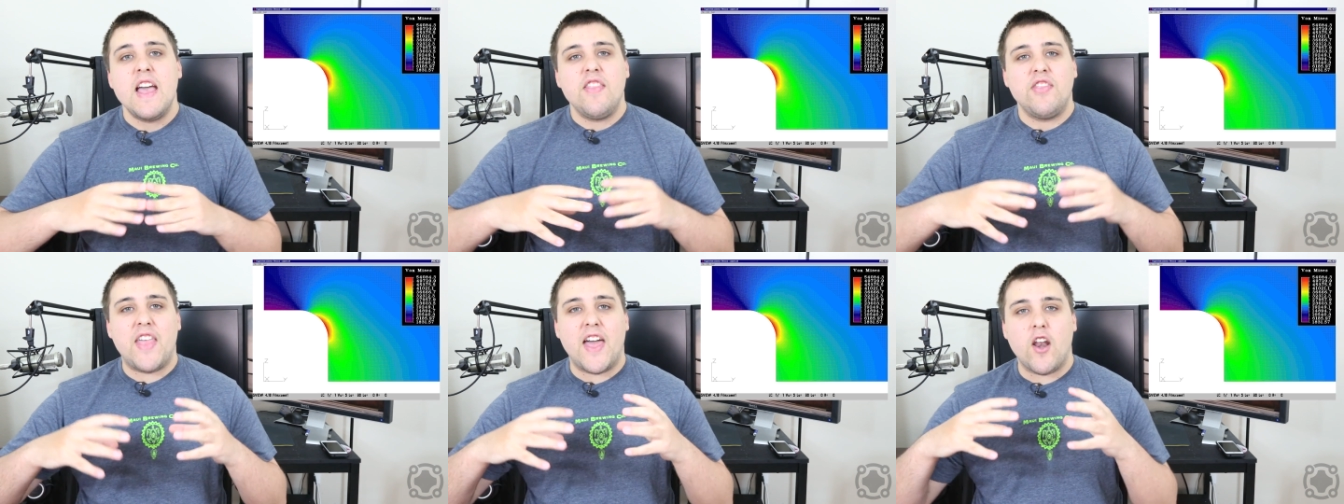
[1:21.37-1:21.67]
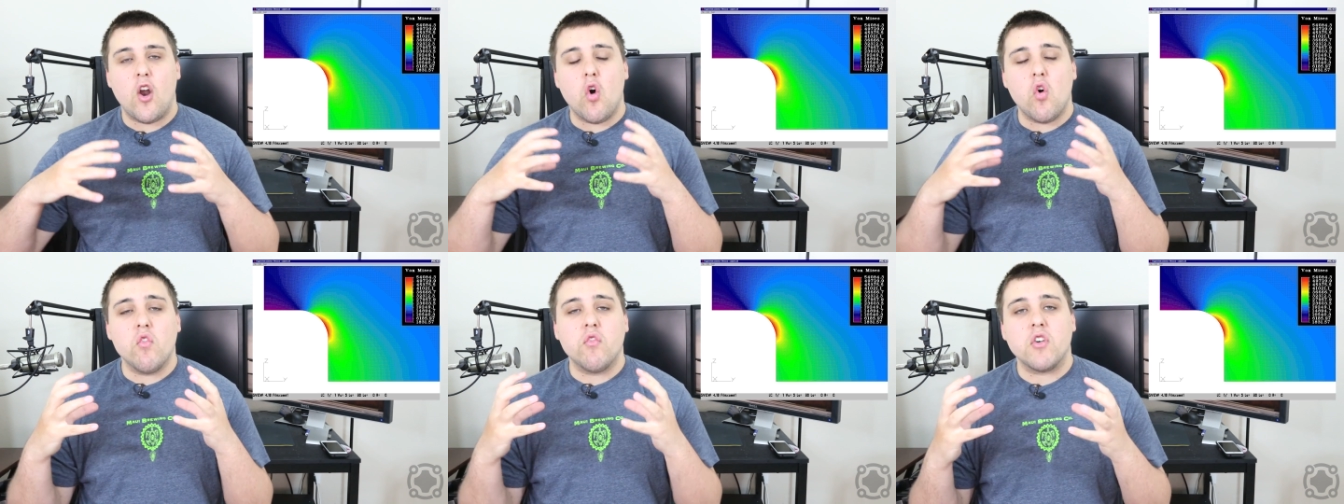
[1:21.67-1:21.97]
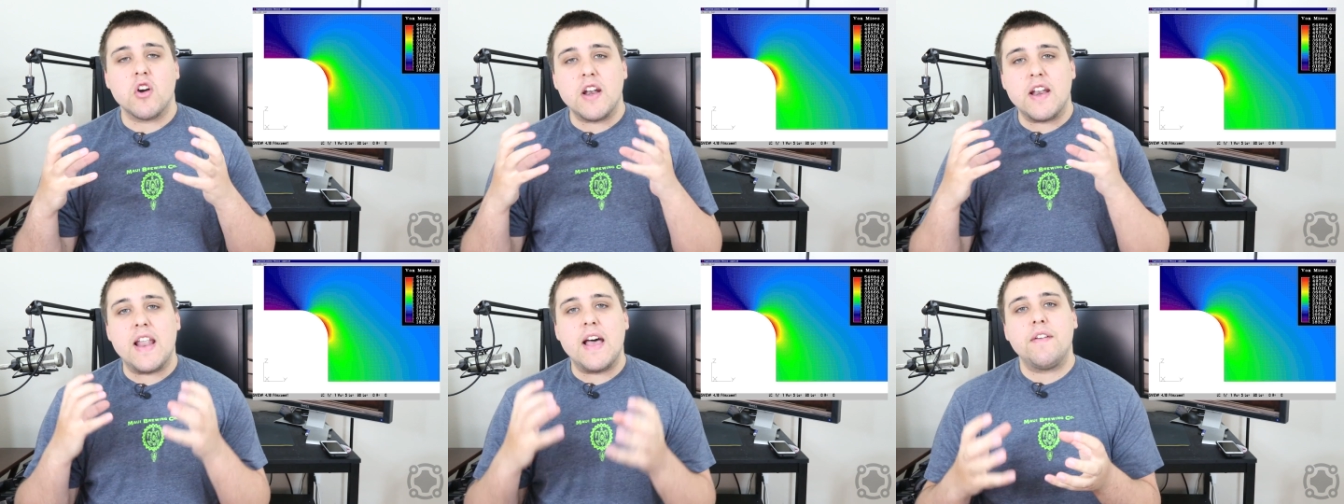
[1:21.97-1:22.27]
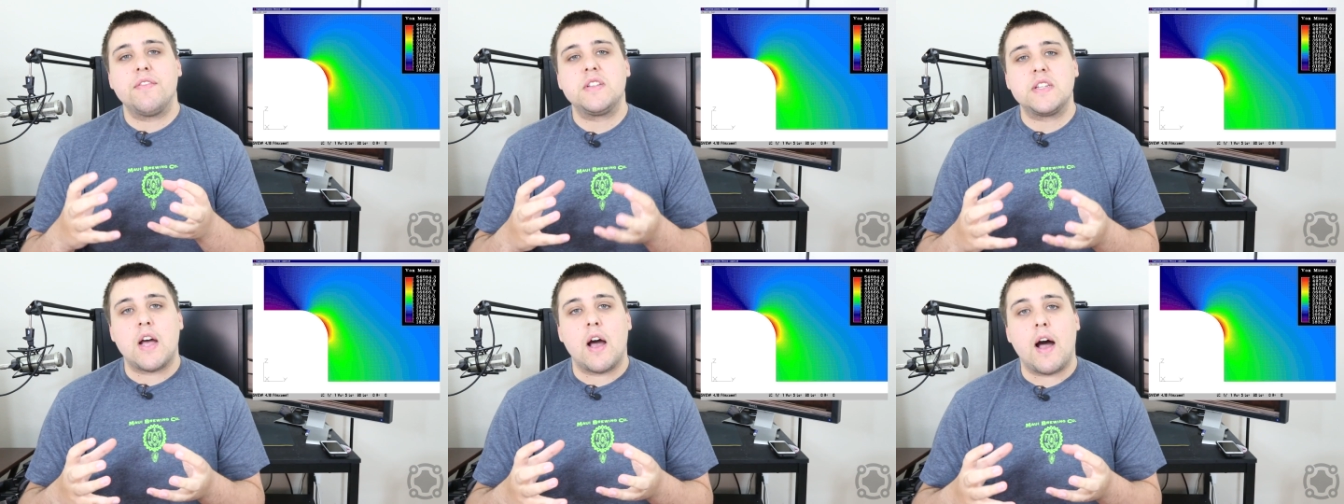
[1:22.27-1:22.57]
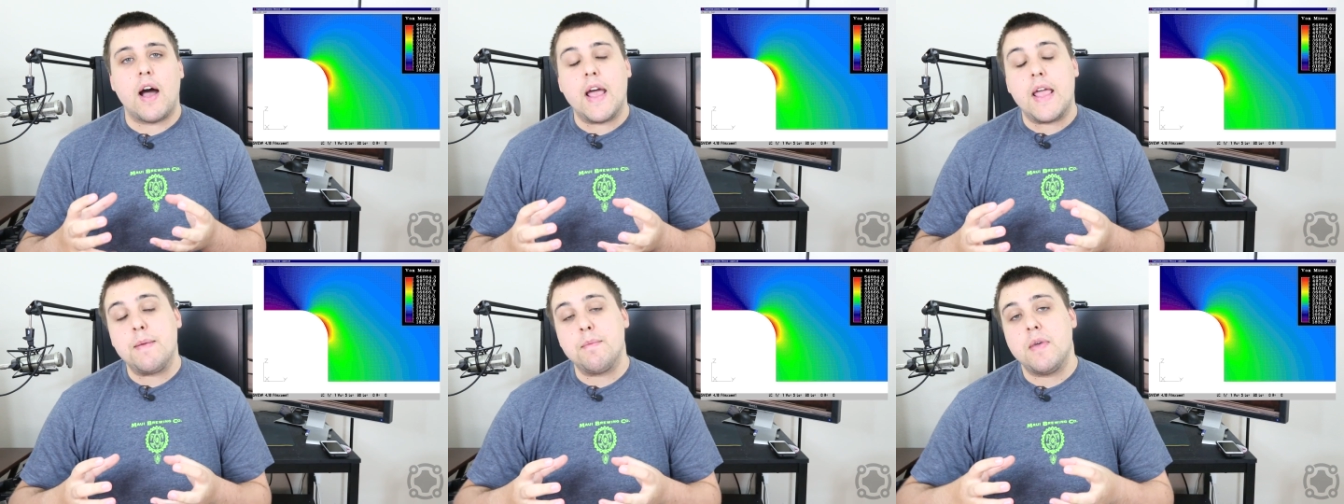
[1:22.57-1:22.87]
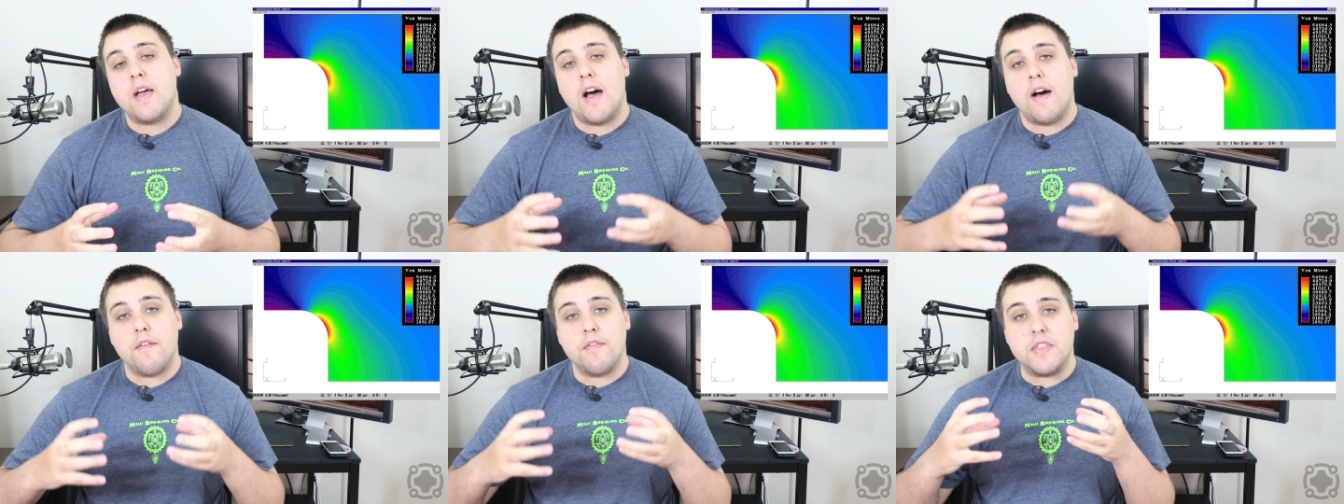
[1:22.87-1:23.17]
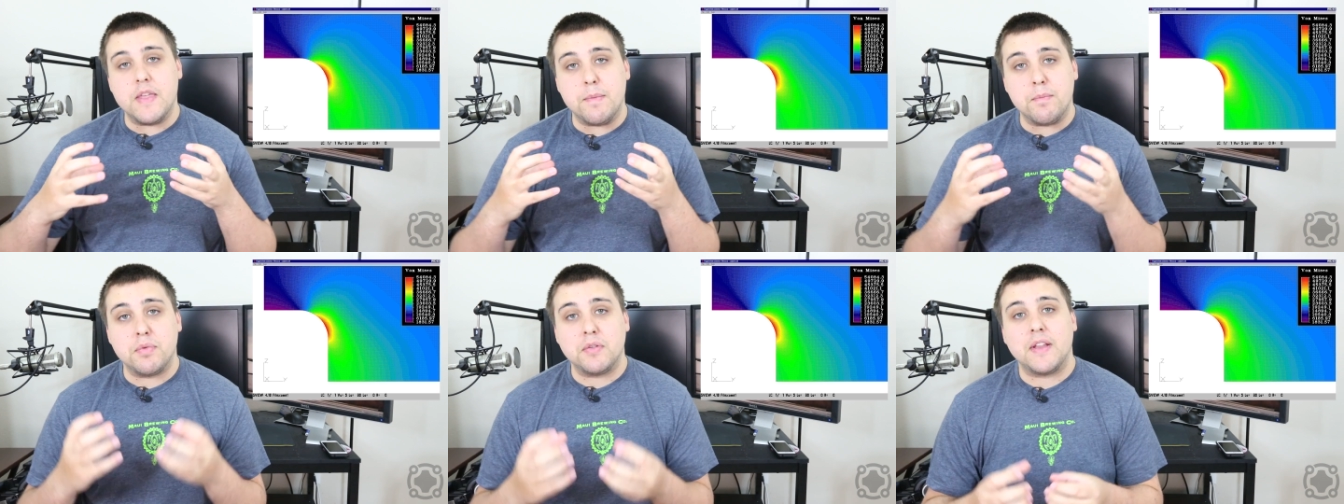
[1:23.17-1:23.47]
that over enough time of
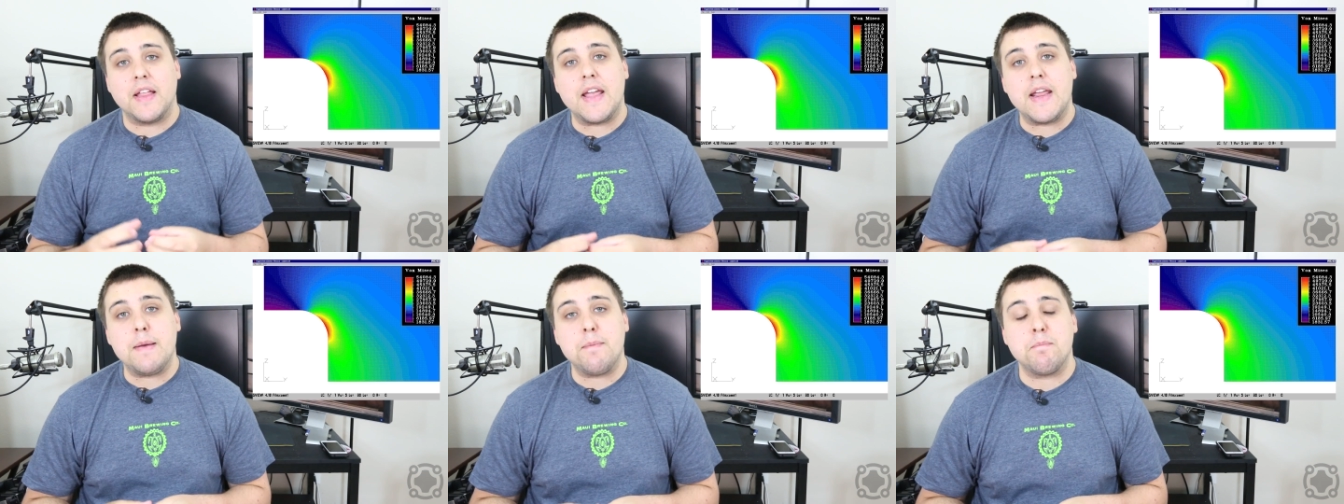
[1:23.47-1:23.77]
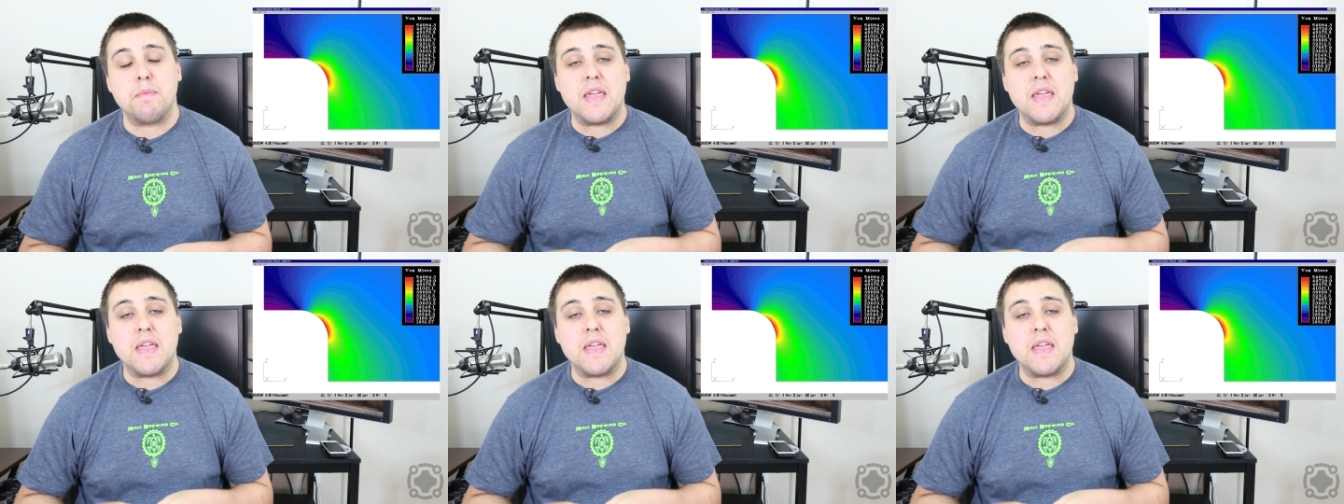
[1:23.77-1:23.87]
the plane